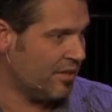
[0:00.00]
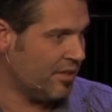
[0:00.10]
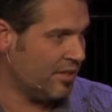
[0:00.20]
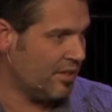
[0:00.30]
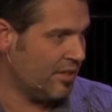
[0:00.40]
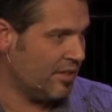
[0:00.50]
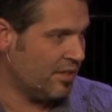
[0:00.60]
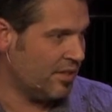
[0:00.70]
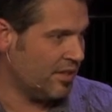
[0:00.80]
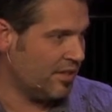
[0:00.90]

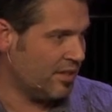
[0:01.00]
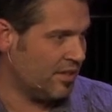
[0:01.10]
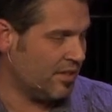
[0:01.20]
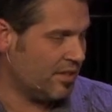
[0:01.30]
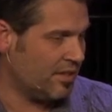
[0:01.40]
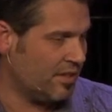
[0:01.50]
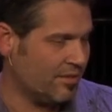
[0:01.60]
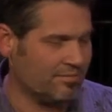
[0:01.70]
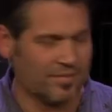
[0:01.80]
Nobody speaks.